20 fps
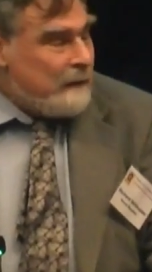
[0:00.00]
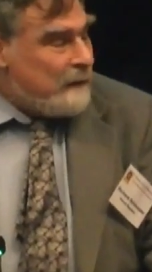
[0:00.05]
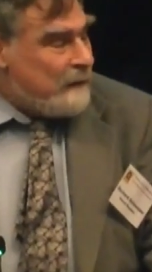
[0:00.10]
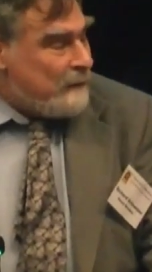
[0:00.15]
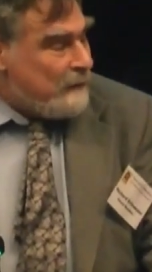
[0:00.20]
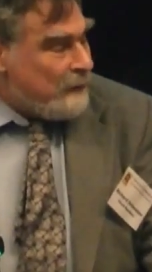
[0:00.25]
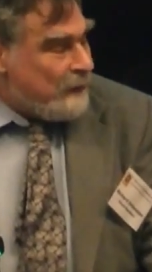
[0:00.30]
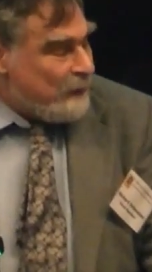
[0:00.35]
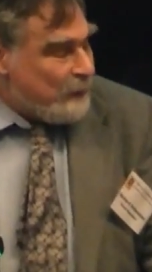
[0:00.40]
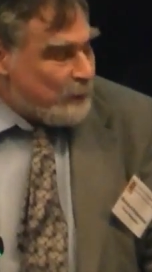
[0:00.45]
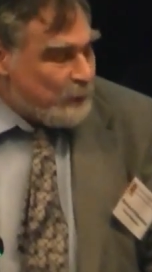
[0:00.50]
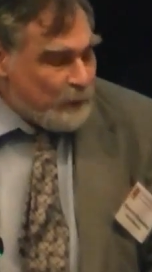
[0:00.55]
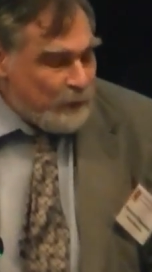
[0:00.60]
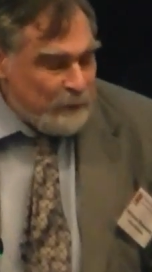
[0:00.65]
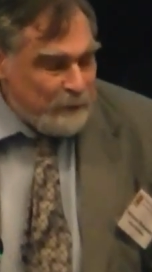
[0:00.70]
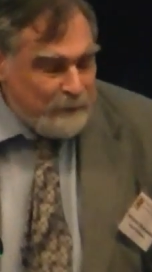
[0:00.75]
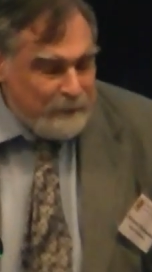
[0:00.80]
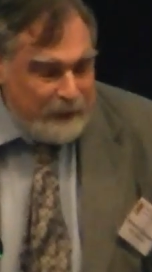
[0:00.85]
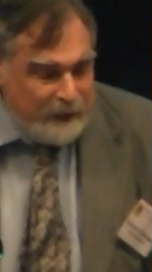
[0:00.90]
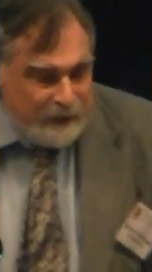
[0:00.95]
Now that
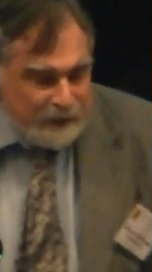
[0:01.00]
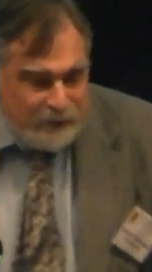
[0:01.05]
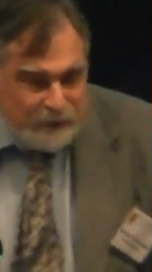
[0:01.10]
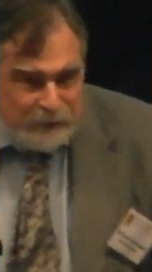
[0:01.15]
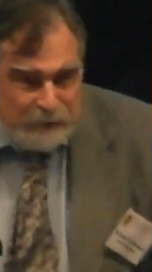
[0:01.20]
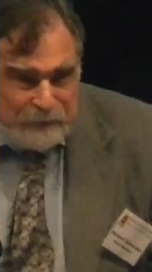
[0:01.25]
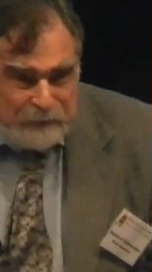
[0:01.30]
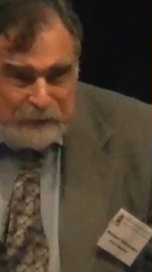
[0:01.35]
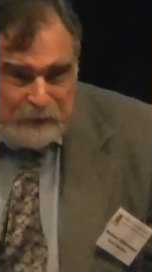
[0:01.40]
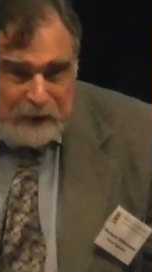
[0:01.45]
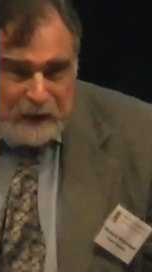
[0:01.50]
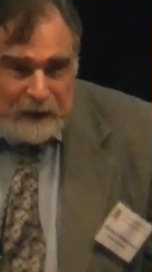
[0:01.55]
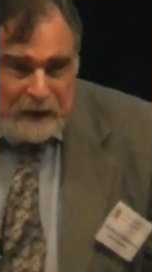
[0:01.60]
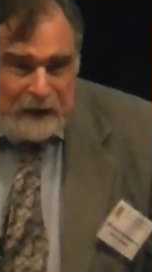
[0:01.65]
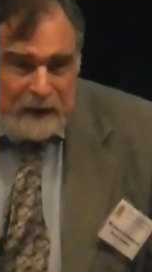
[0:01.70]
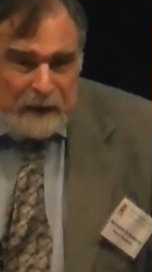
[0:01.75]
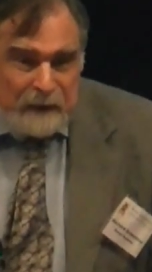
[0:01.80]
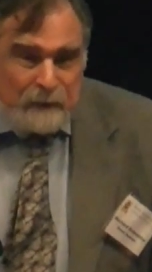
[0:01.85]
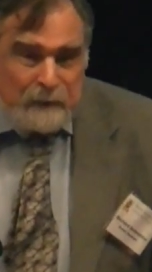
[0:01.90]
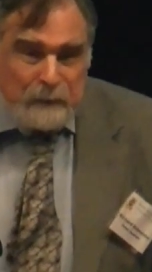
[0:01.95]
they've managed to, in
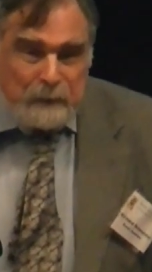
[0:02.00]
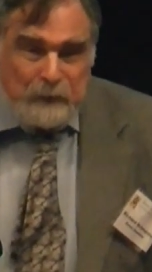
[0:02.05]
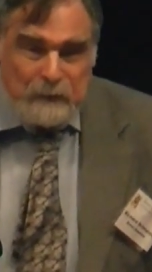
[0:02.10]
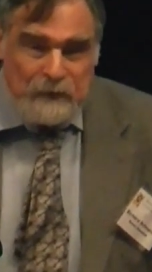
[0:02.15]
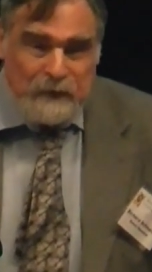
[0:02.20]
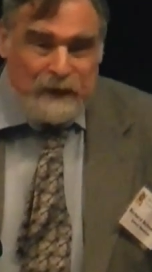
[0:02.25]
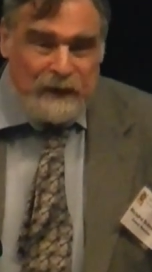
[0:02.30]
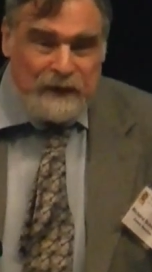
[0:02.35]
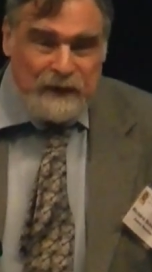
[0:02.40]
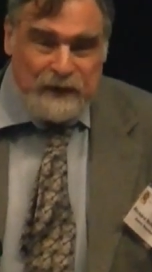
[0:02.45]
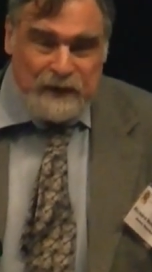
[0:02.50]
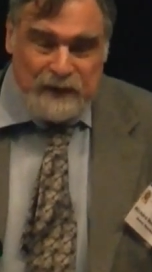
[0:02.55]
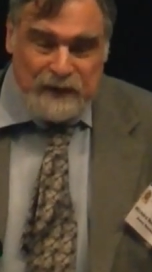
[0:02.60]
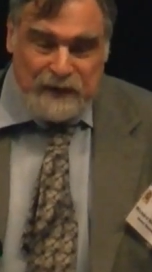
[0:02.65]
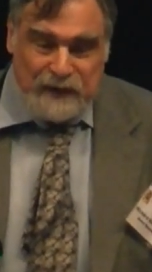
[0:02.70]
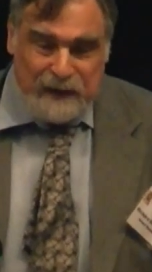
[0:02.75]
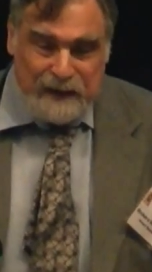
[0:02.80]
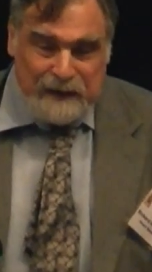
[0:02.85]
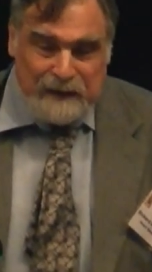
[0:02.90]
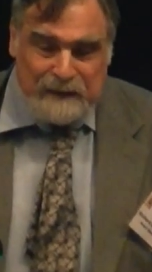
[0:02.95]
the interim, to fix this
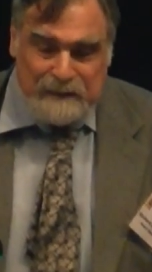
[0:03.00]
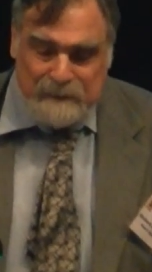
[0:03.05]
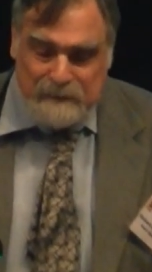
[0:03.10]
thing,